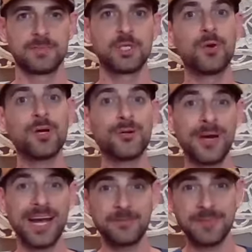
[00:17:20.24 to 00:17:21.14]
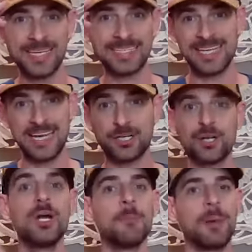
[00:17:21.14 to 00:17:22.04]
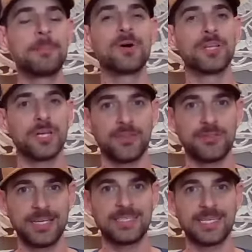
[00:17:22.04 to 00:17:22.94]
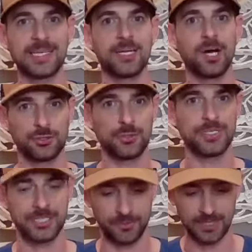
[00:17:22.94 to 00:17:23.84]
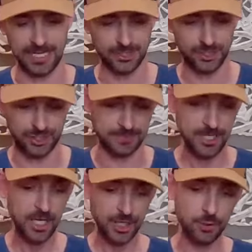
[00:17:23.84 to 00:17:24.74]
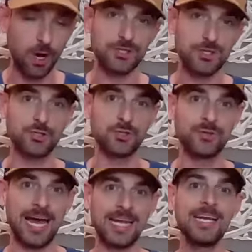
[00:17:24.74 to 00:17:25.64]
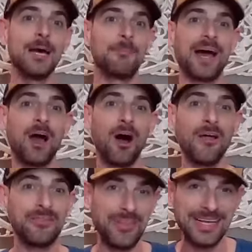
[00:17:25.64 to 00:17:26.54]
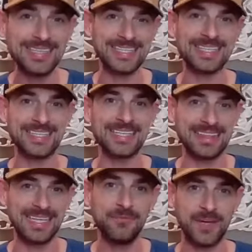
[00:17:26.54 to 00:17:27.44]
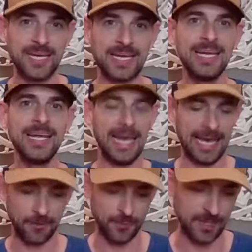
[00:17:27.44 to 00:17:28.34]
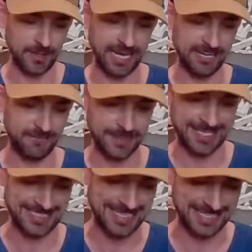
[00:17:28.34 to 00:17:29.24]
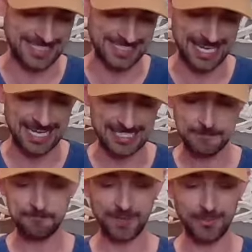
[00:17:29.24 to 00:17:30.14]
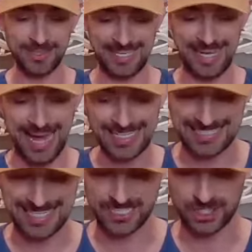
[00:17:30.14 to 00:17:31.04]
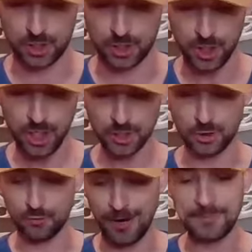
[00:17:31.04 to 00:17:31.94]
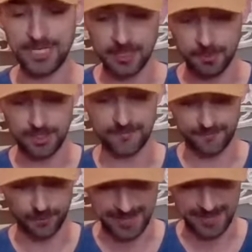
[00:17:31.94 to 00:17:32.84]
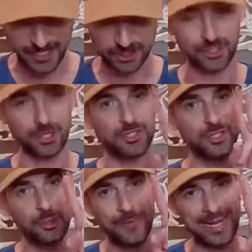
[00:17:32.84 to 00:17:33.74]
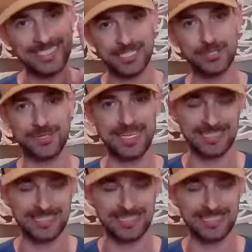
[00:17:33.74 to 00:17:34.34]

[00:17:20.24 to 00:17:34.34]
You work your way out of being a taker by building authentic and altruistic relationships. You also do that by authentically living a real life because, like he says, with the access to, to reputable information, there are two ways that you can